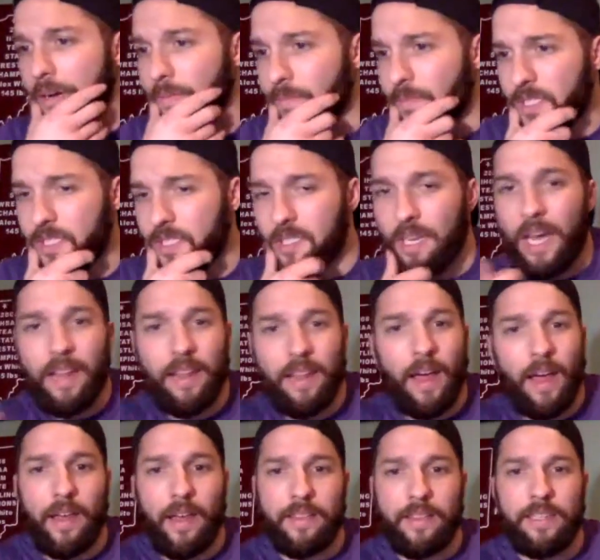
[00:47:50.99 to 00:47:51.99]
Let's see. I
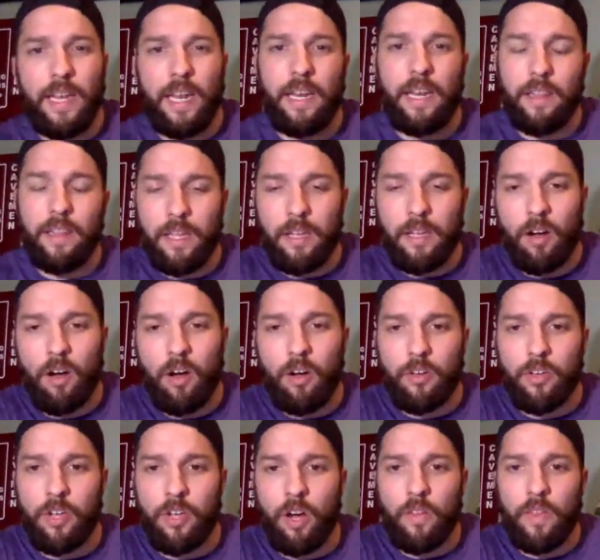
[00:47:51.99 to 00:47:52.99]
like the Danny Lee call.
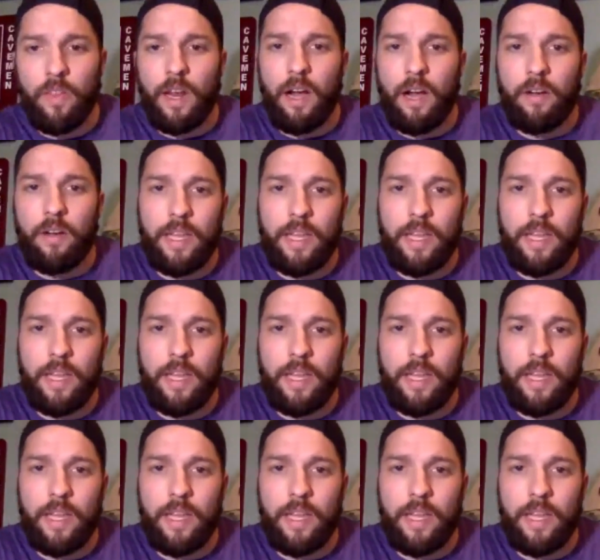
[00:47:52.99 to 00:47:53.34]
He called it out.